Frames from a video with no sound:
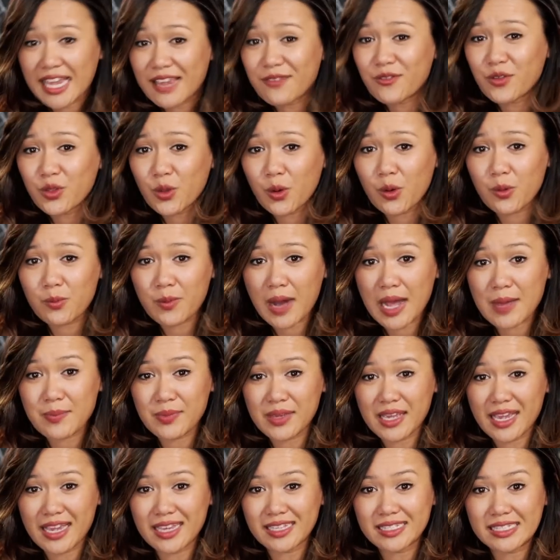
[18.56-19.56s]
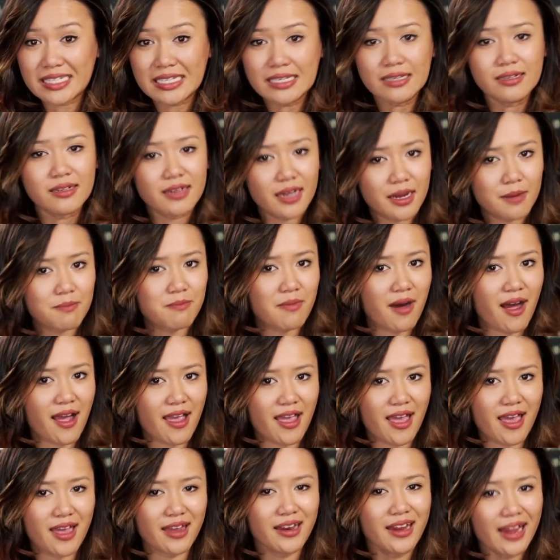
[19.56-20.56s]
even though it might be easy, in my
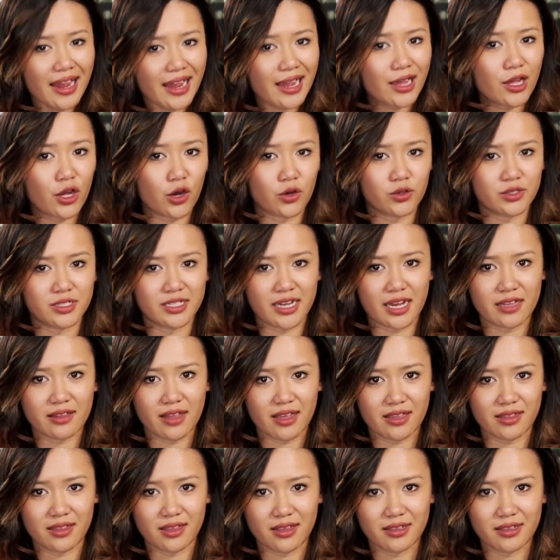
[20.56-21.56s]
head, it goes down like